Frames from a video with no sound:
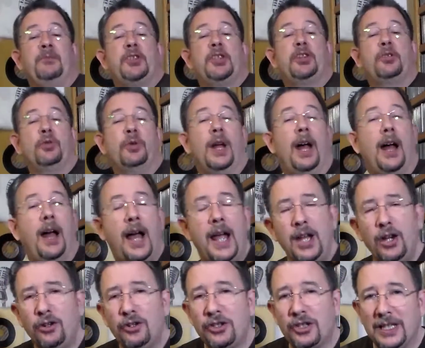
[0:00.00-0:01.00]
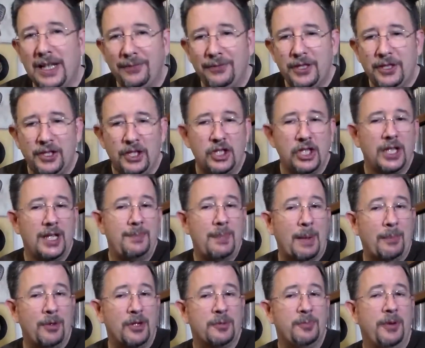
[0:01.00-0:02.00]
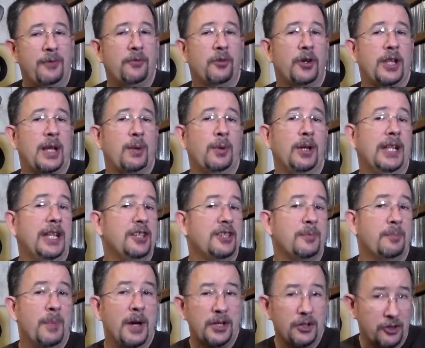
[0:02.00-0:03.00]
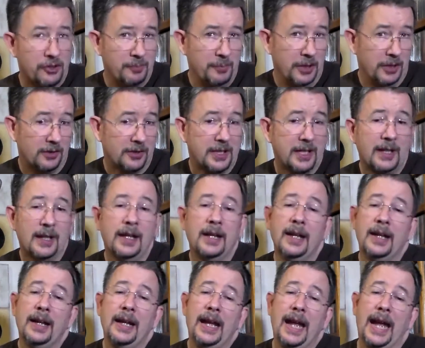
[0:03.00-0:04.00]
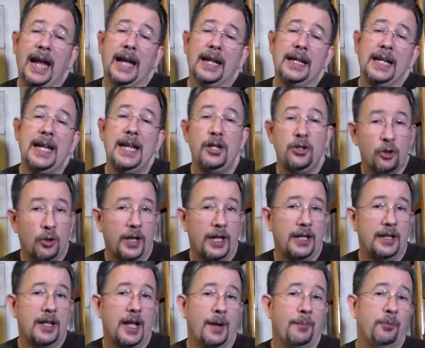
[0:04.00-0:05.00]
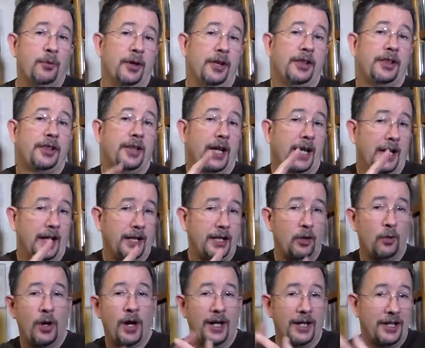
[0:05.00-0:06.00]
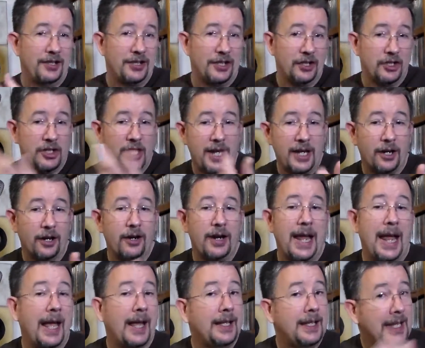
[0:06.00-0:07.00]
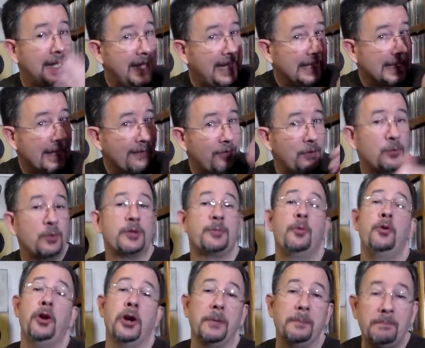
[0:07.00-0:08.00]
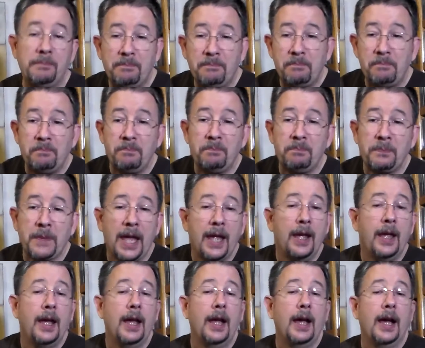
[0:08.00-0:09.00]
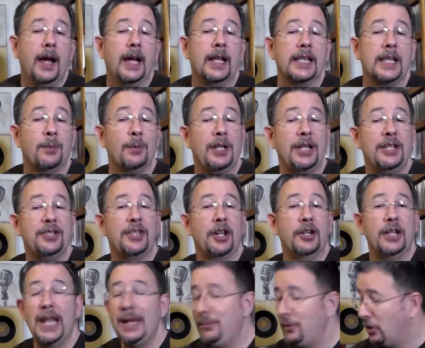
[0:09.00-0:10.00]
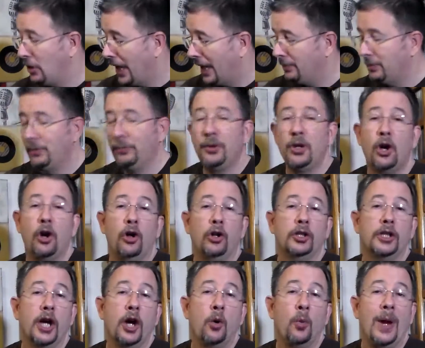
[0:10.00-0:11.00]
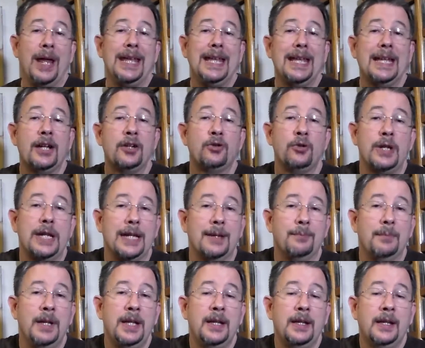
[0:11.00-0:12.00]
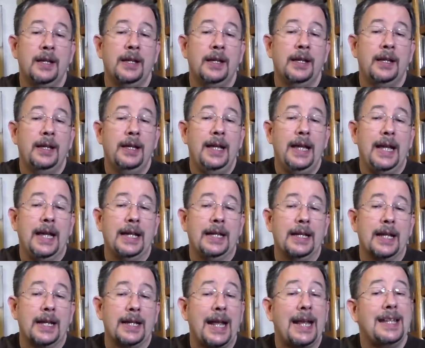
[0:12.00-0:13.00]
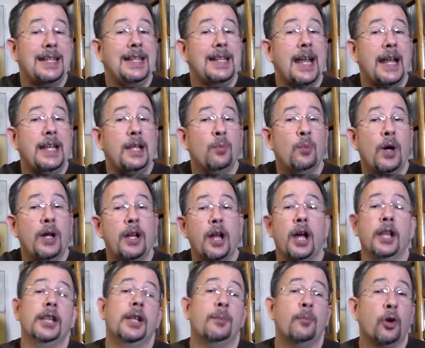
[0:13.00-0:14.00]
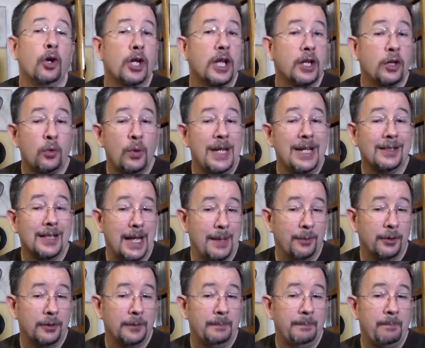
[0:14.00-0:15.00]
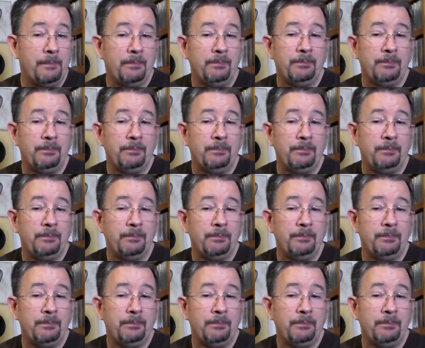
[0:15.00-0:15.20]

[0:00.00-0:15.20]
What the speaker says: So Irons left the Chili Peppers before they released Mother's Milk, and he joined up with Johannes and Schneider, and 11 was born. They released their debut album called Awake in a Dream in 1991 on the Morgan Creek label.